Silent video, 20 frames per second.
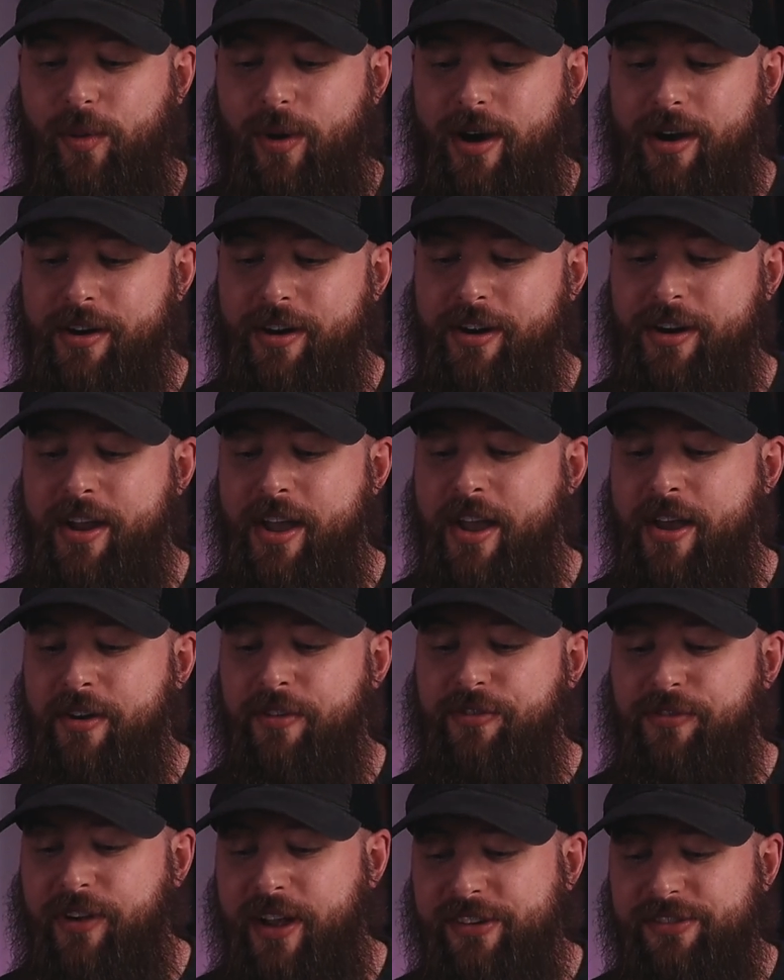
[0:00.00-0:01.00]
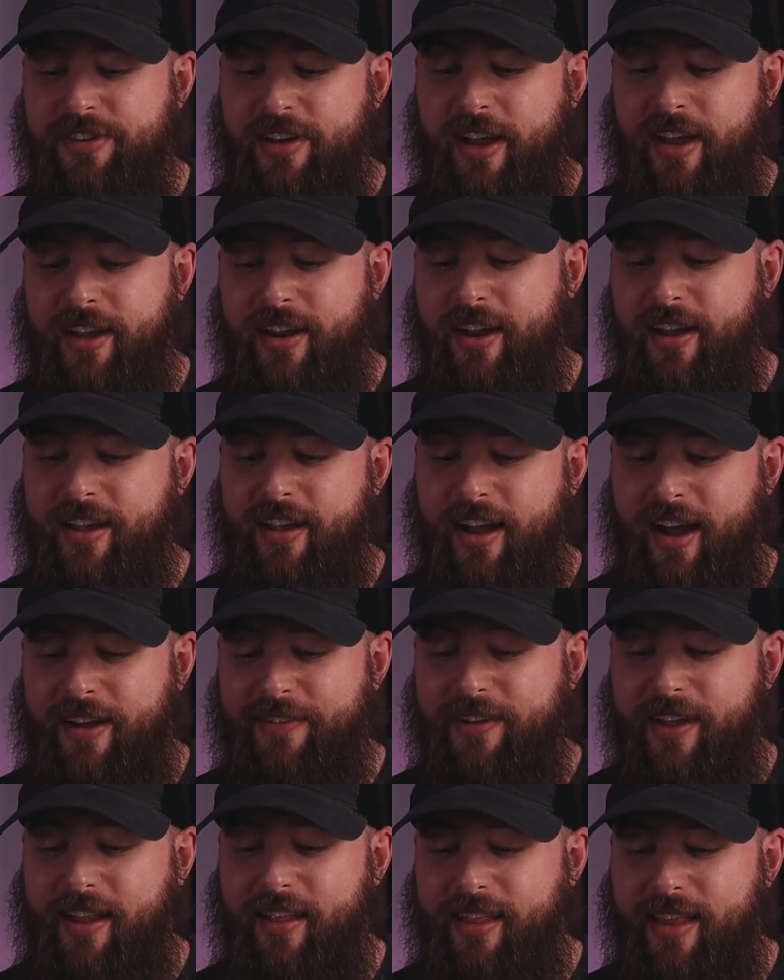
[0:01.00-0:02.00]
water, fresh cut
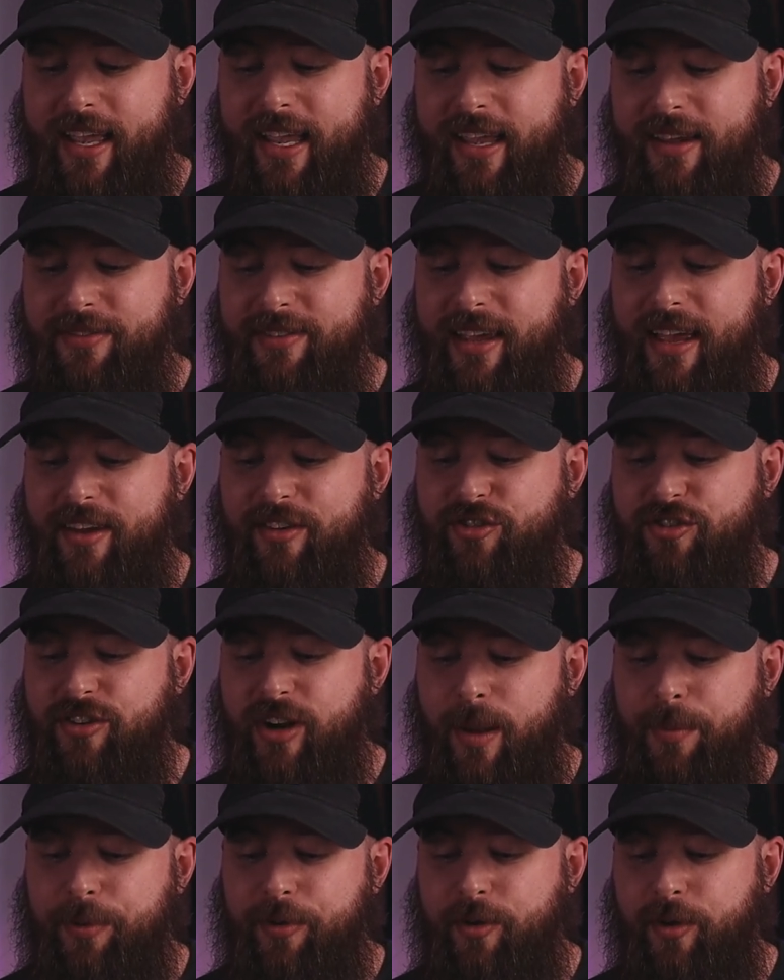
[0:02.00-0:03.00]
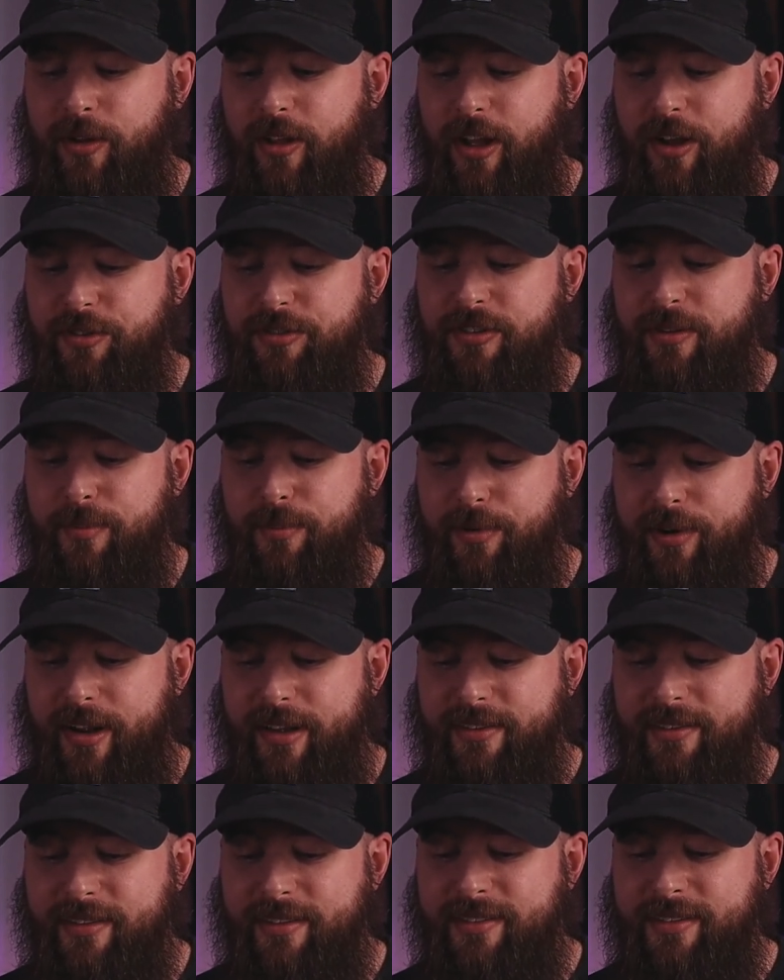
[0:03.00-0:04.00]
agave leaves, and tropical ocean
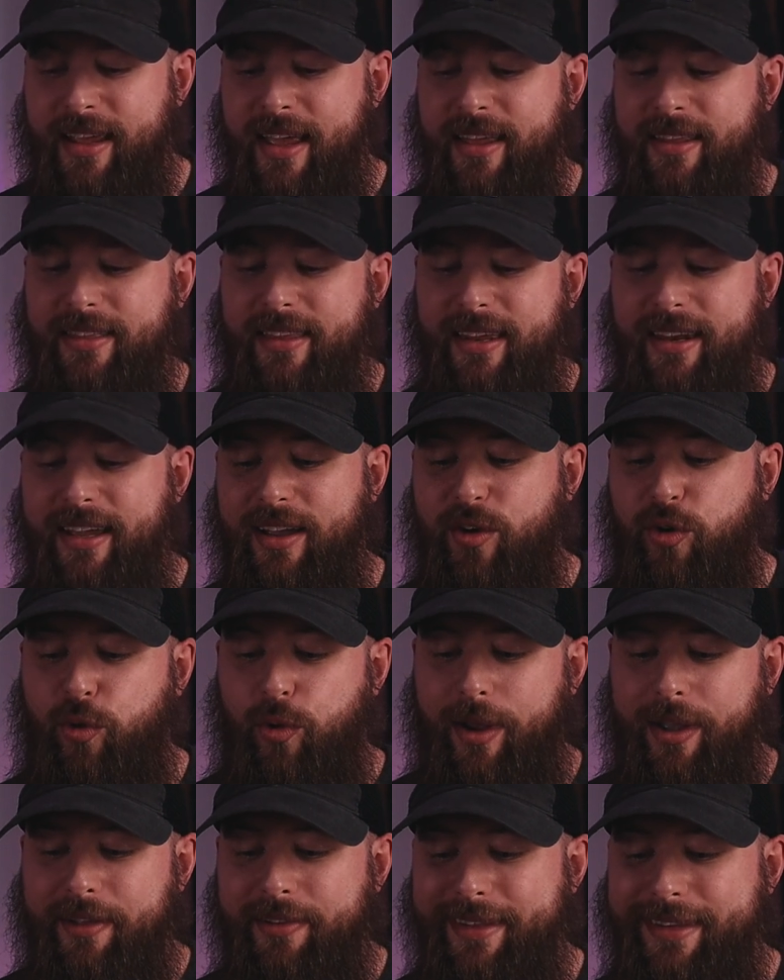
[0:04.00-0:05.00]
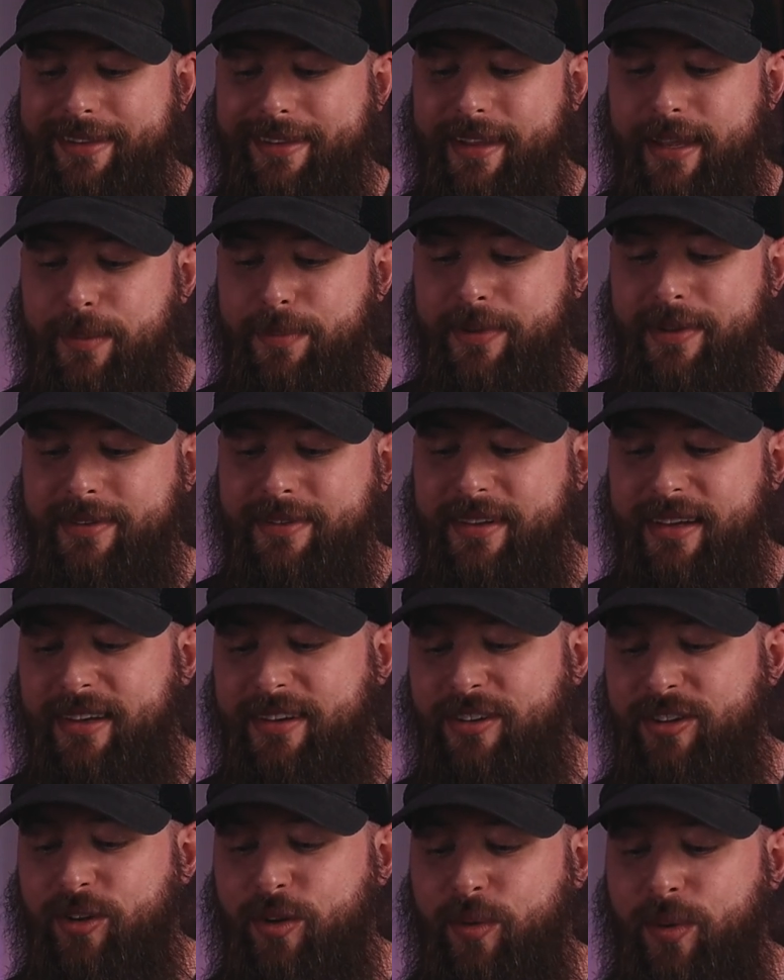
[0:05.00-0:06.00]
breezes. Then it quickly deepens
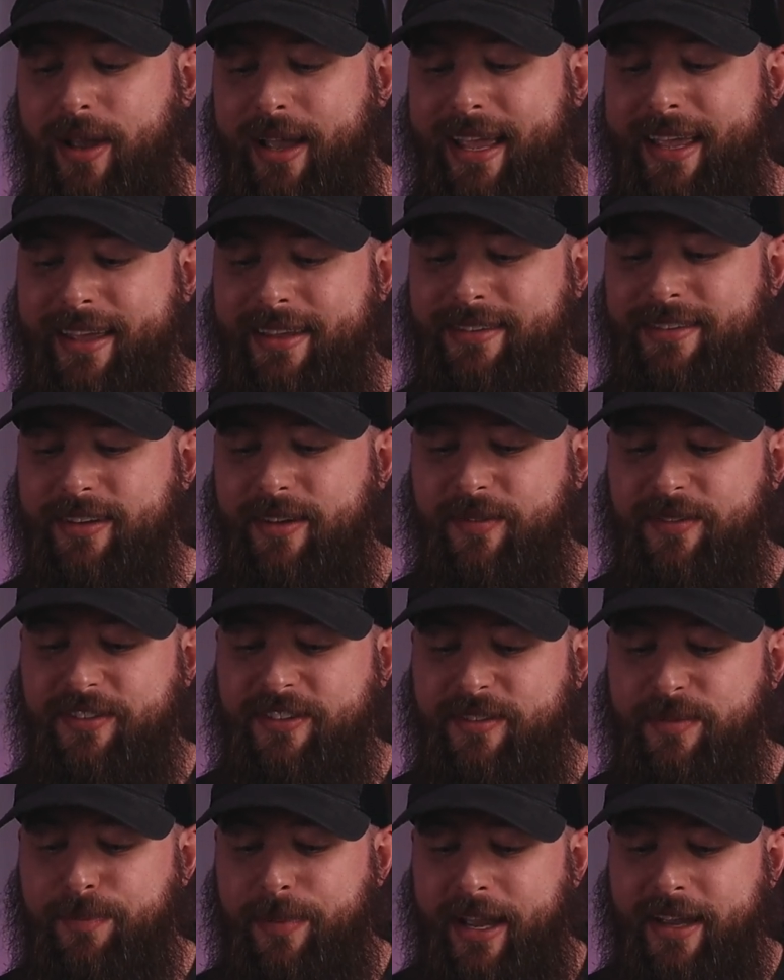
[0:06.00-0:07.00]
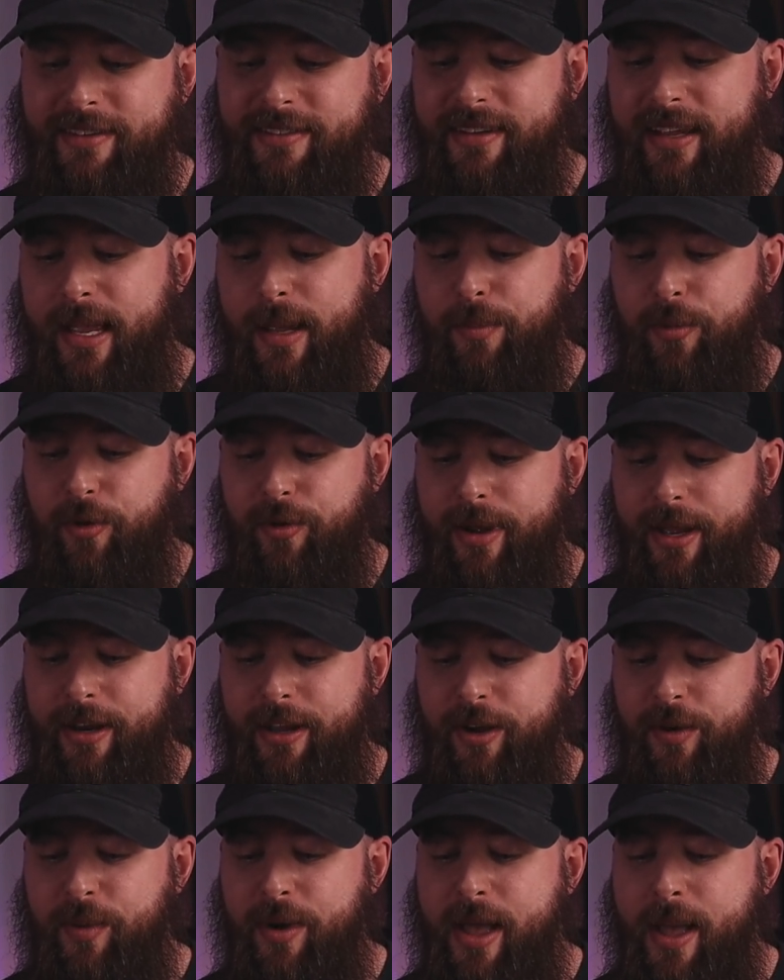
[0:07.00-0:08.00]
into hints of spiced
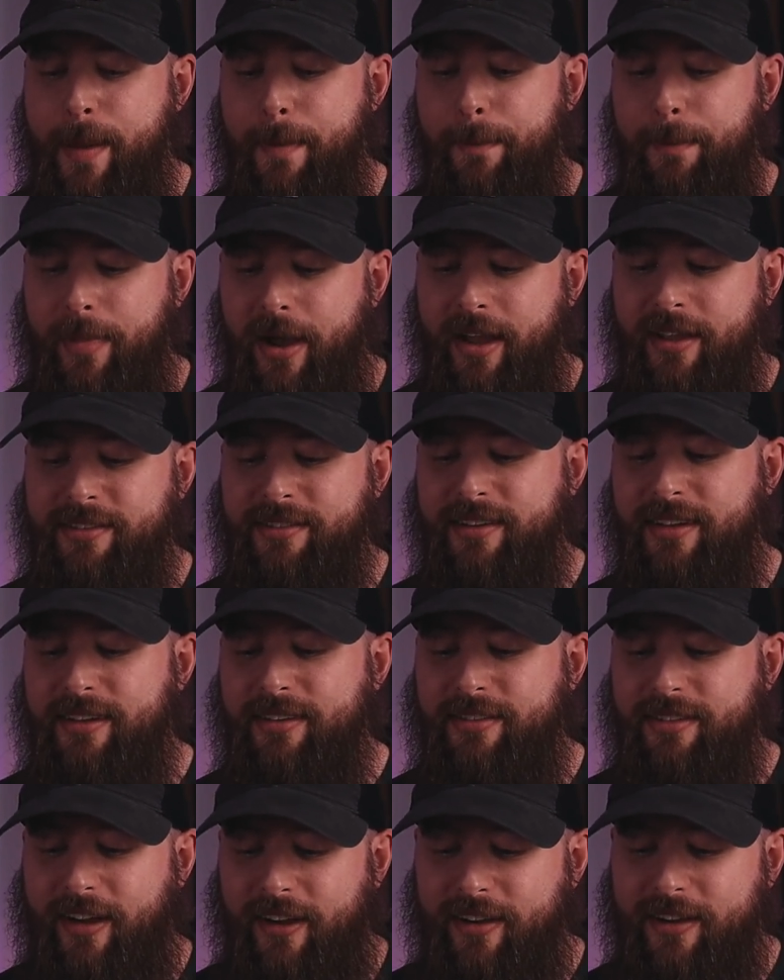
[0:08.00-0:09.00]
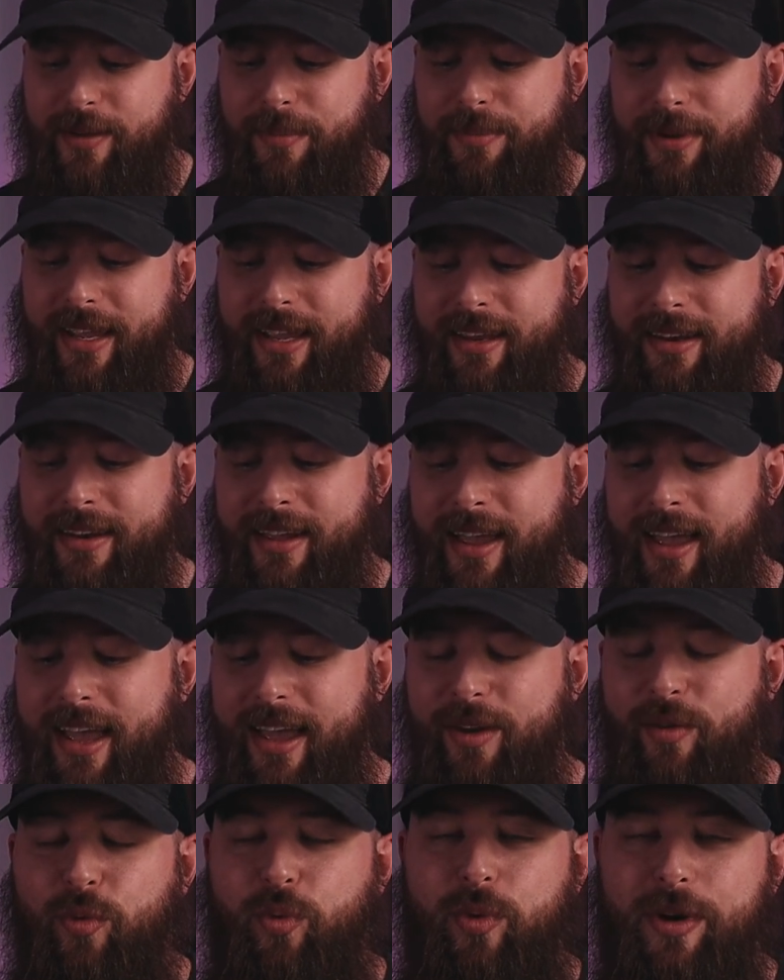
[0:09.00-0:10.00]
amaretto, musk, tonka bean,
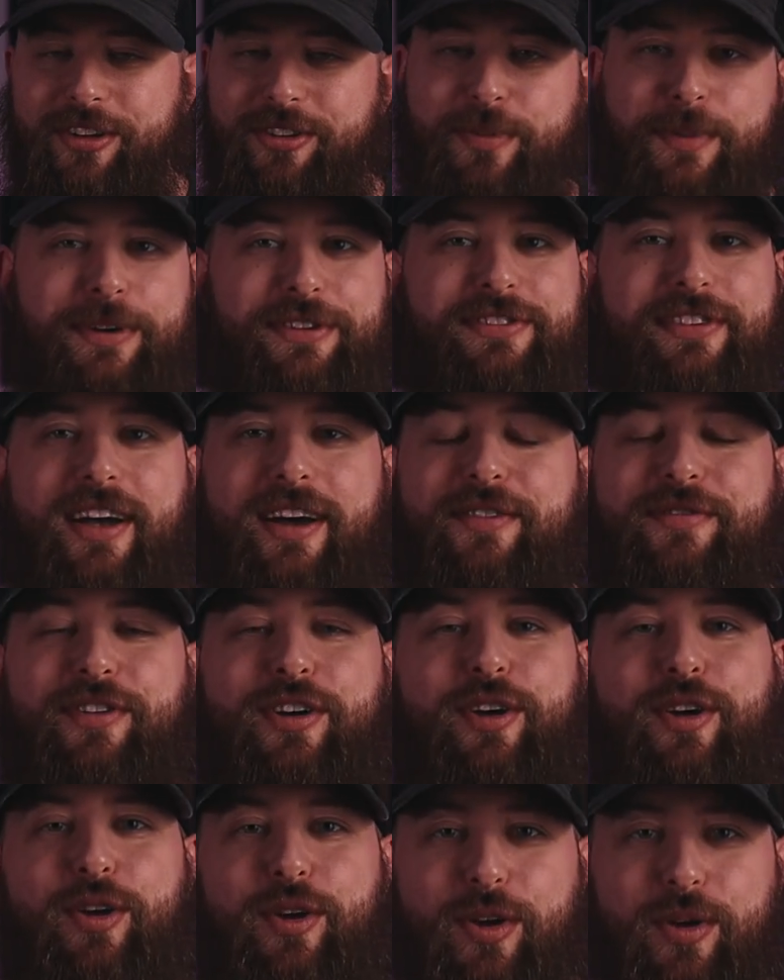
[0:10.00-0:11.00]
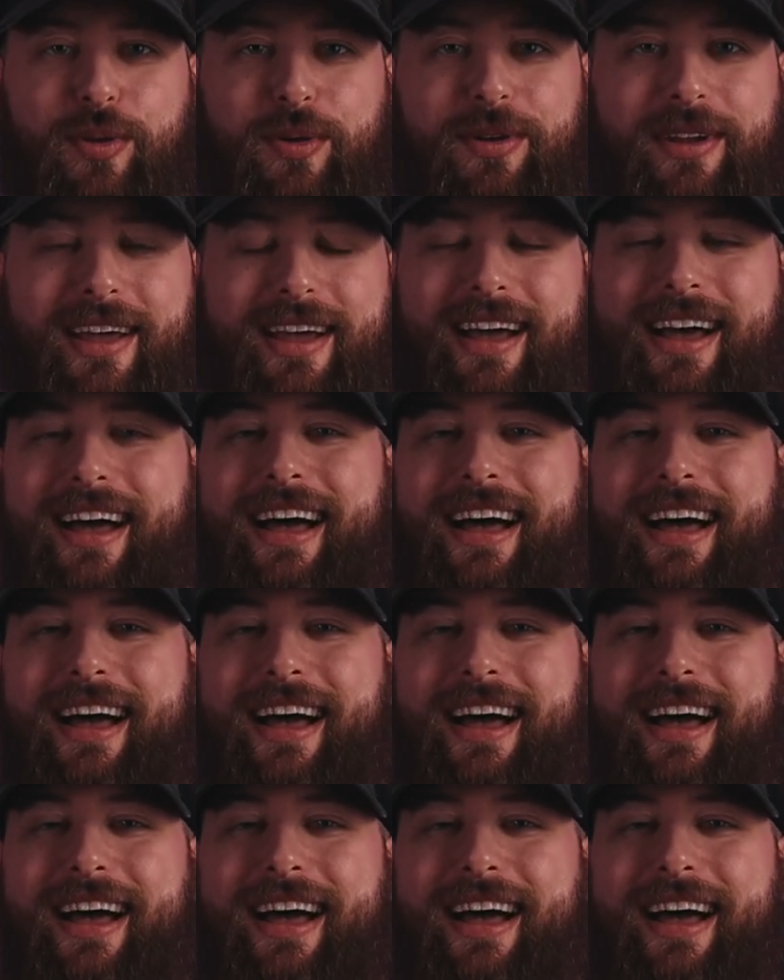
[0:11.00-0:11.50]
and whispers of oud.